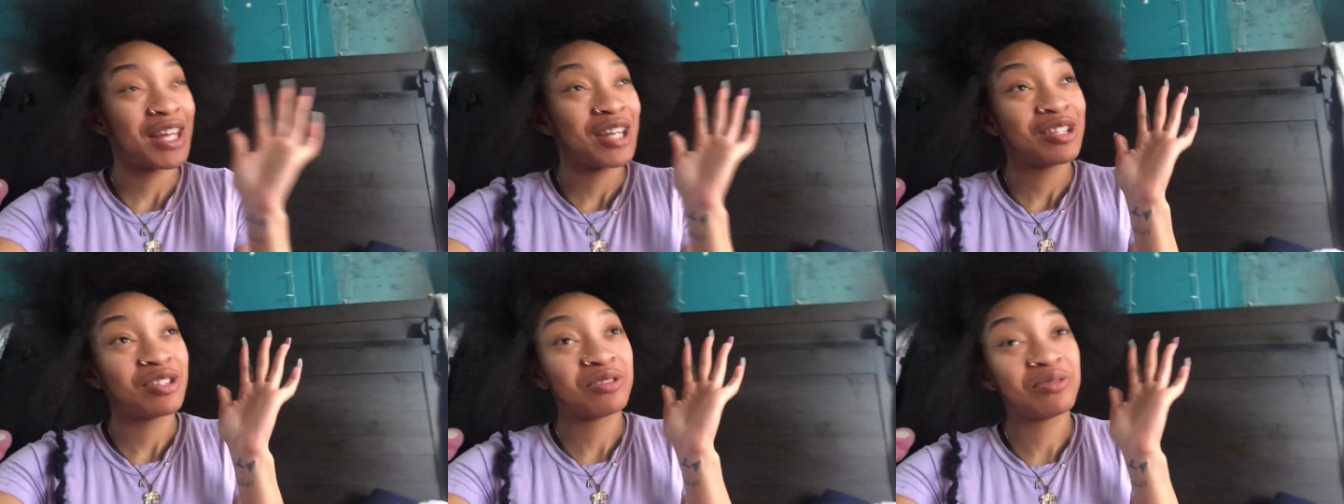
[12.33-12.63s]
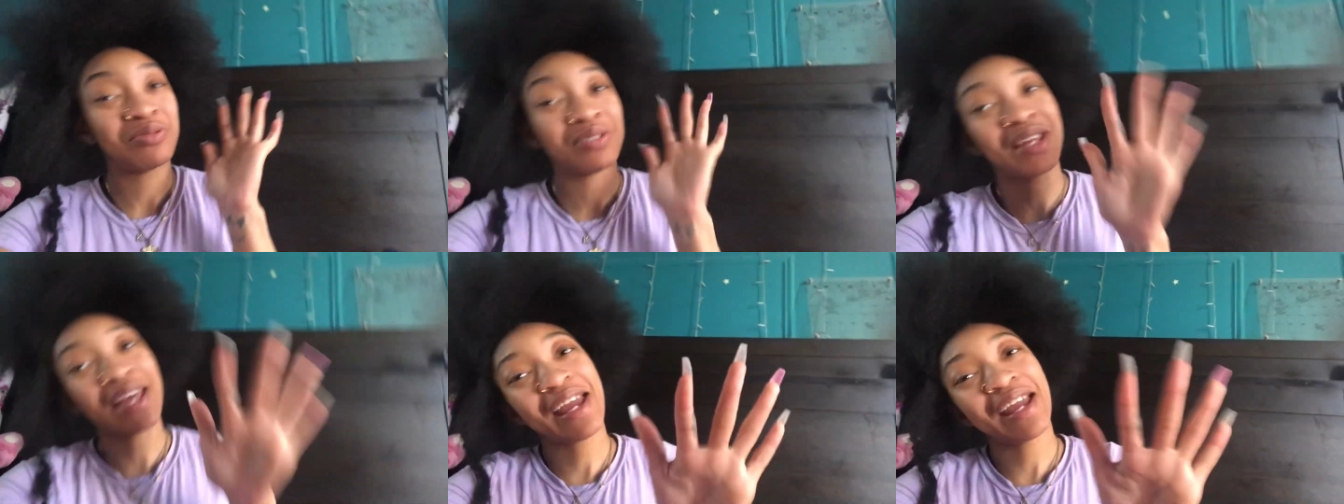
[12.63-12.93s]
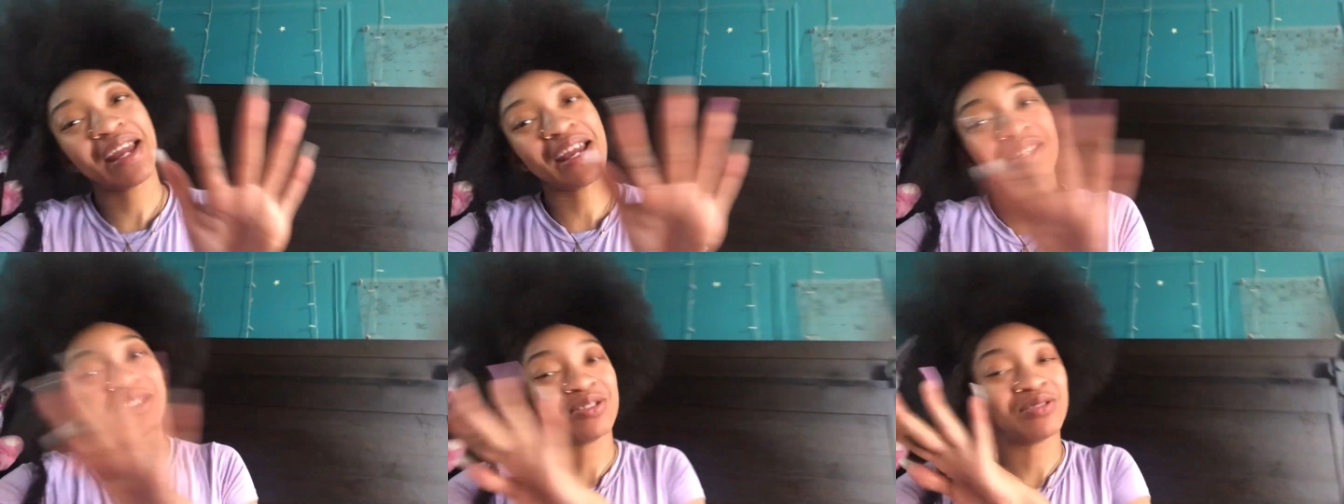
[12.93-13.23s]

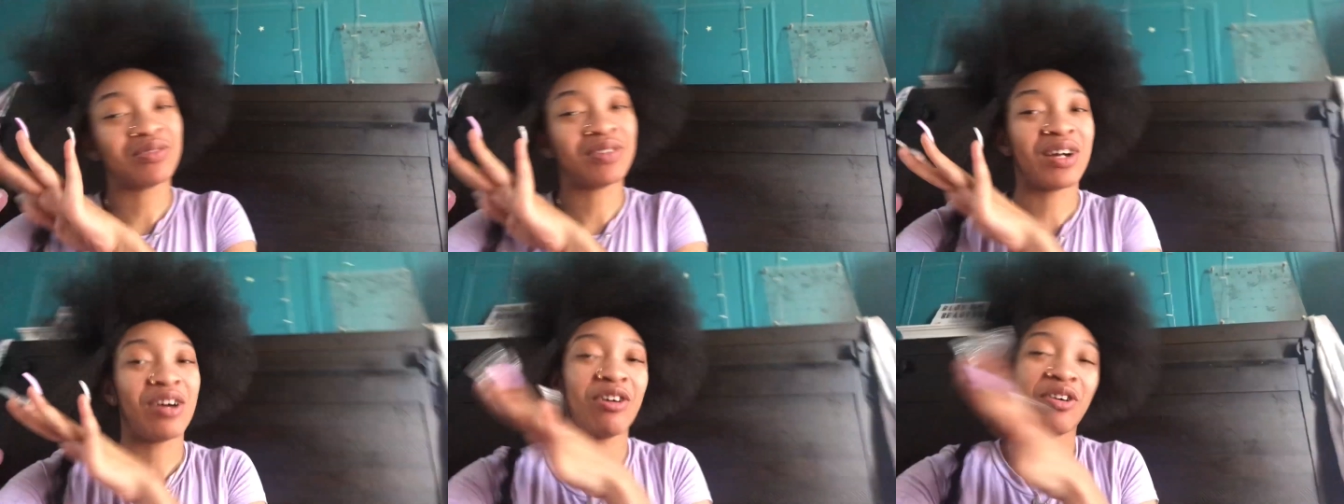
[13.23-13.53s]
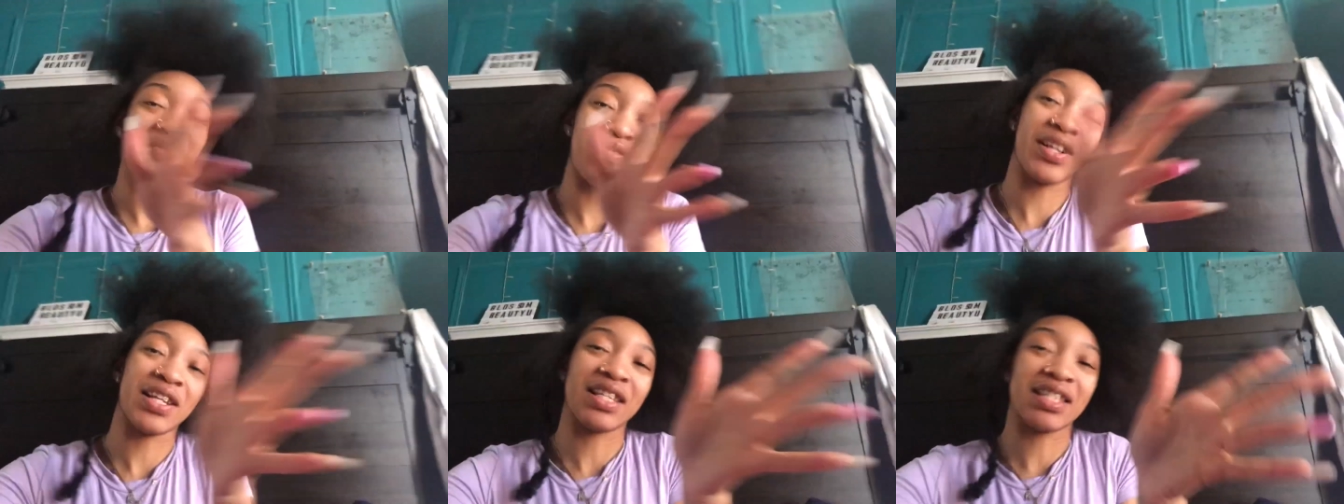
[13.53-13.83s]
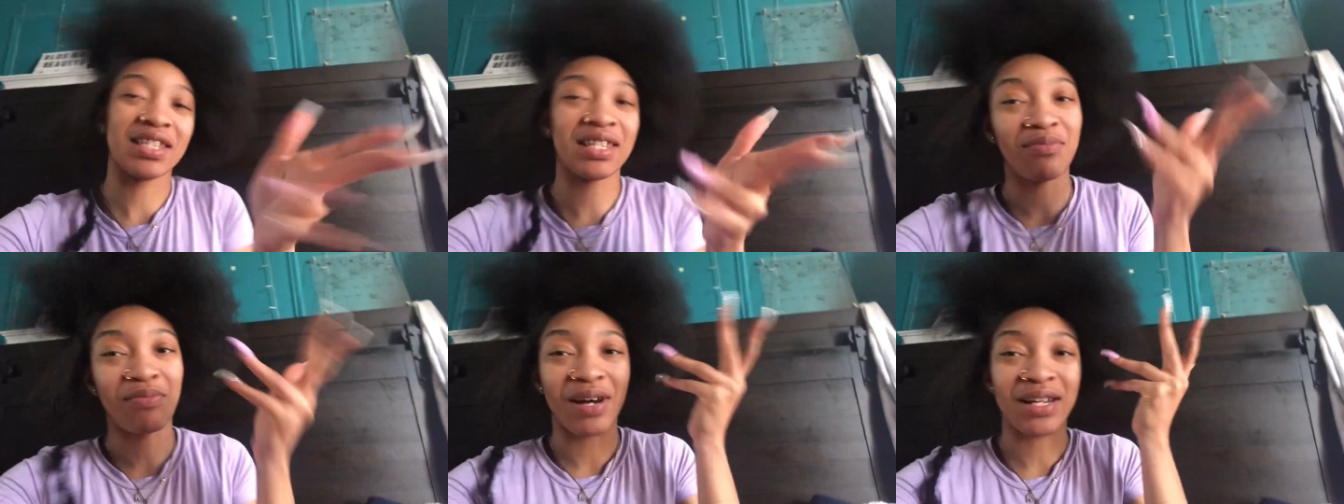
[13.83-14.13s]
Today, as you can already
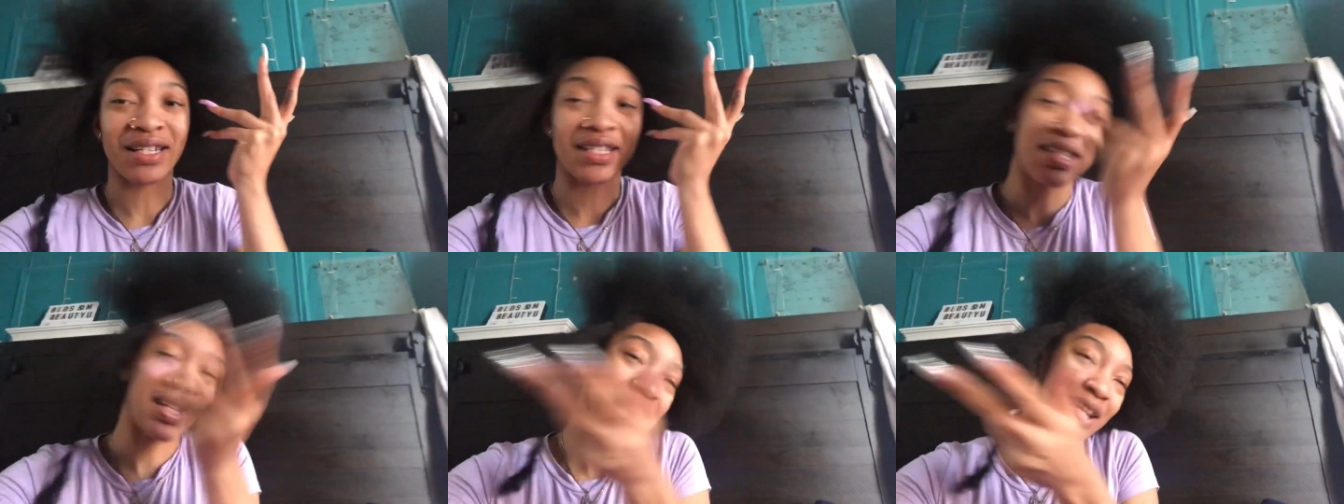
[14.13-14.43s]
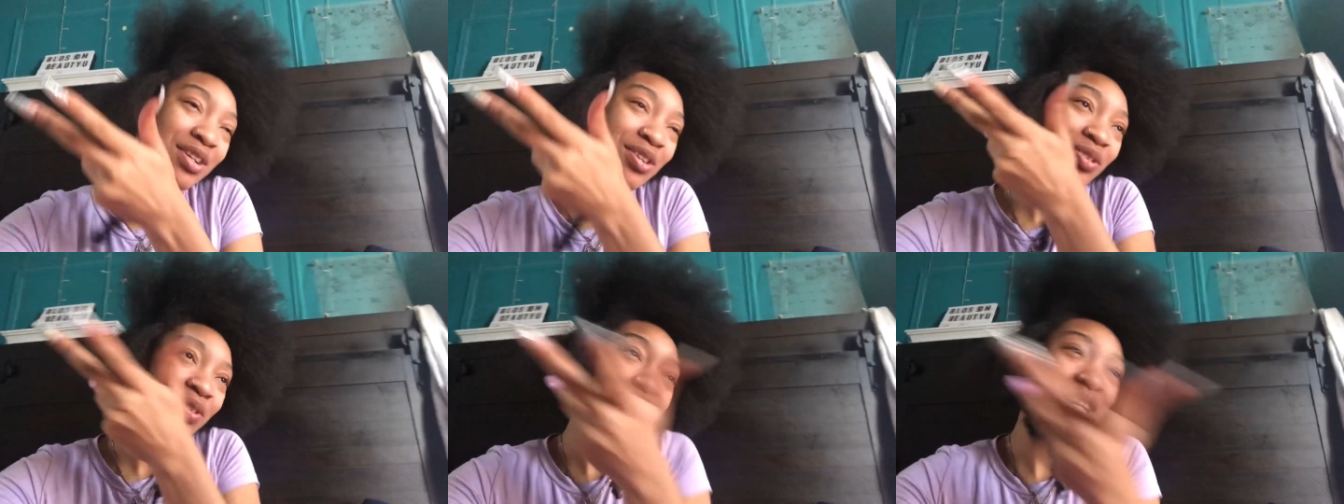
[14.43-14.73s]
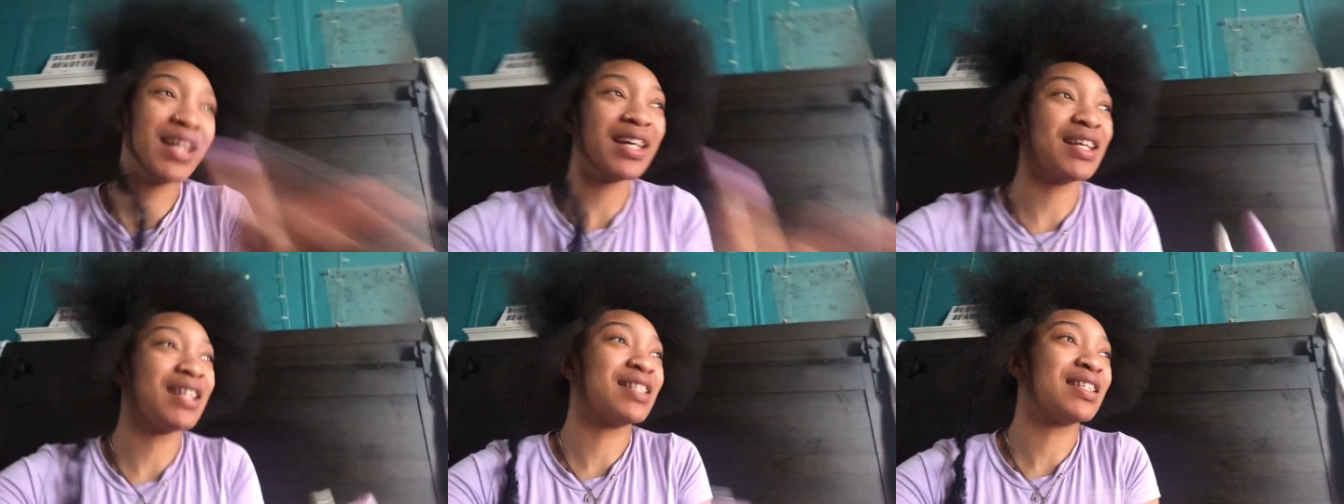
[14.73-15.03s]
see by the title,
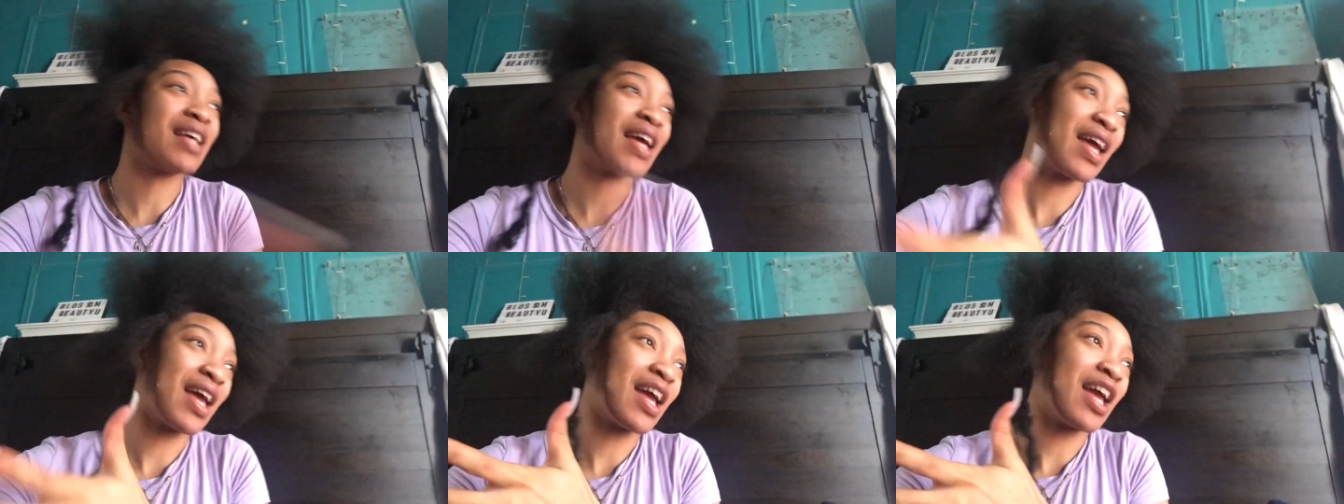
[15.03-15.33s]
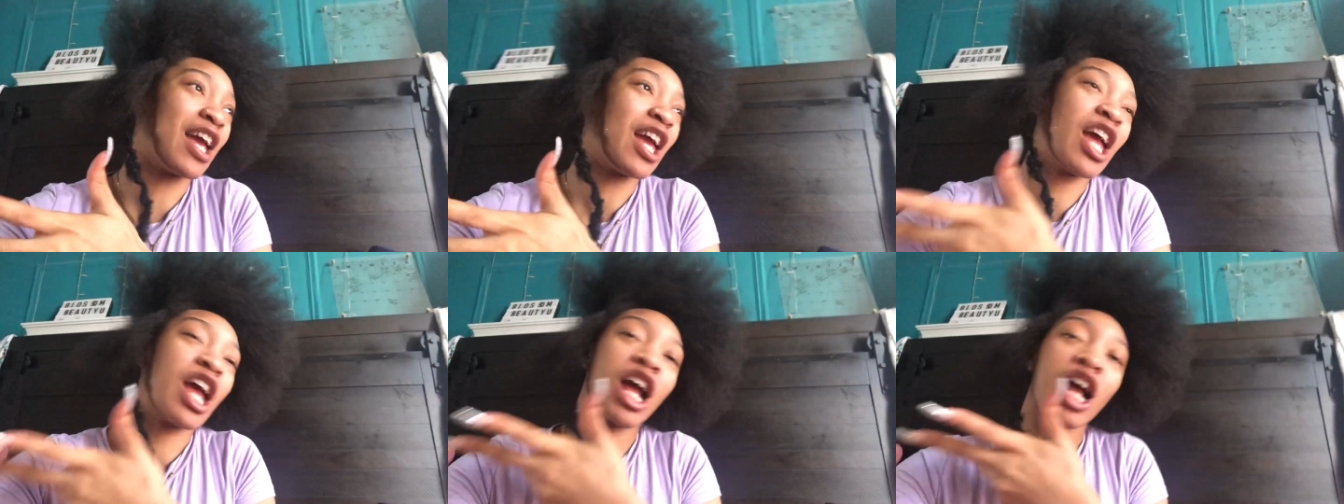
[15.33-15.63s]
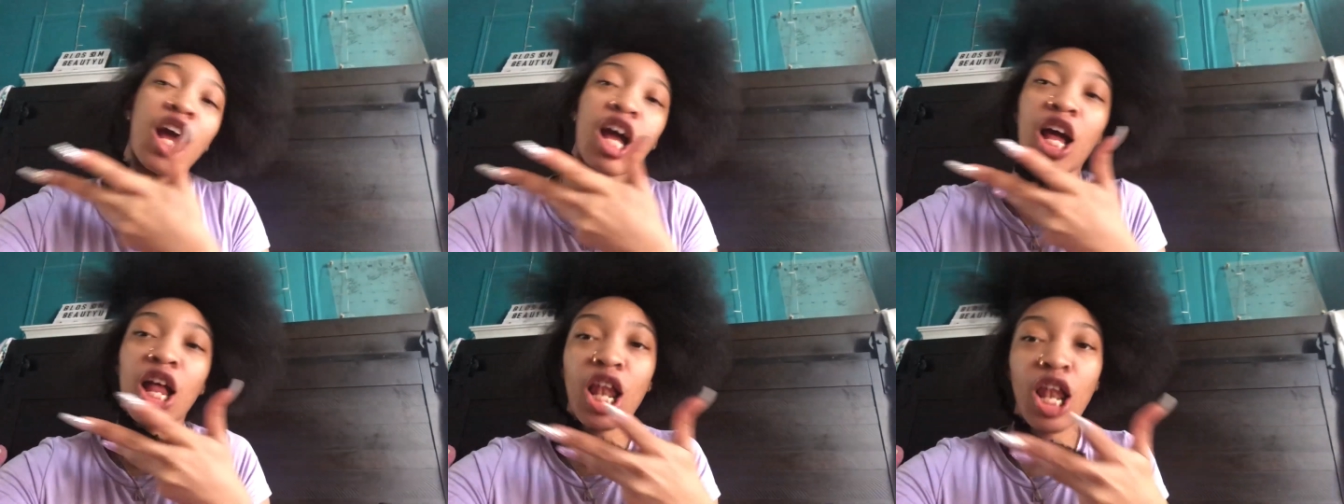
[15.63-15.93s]
it is a
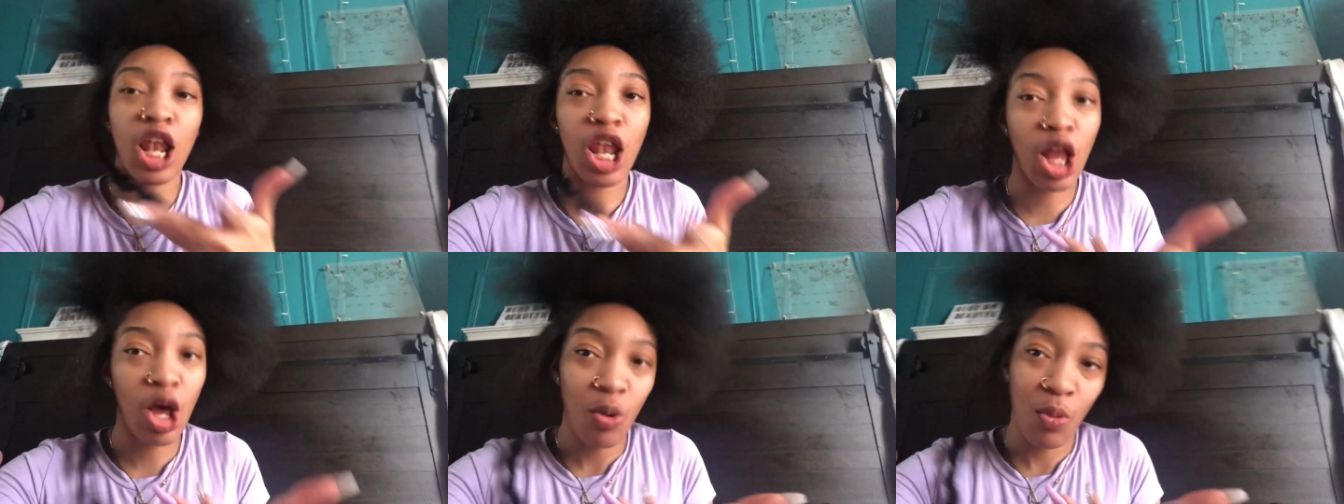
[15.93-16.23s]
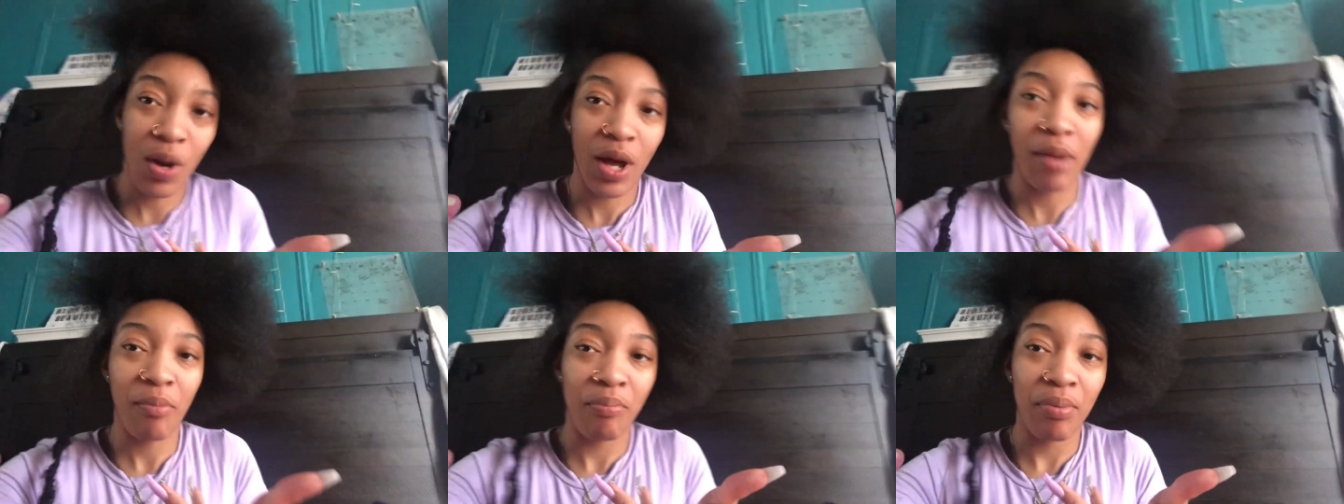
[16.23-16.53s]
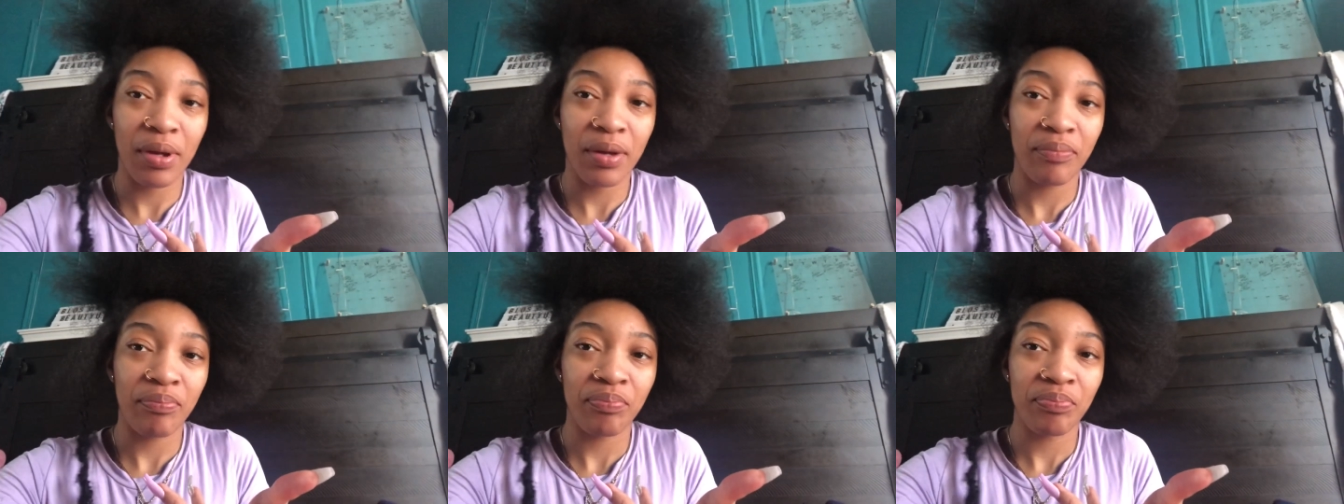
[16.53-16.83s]
glow up.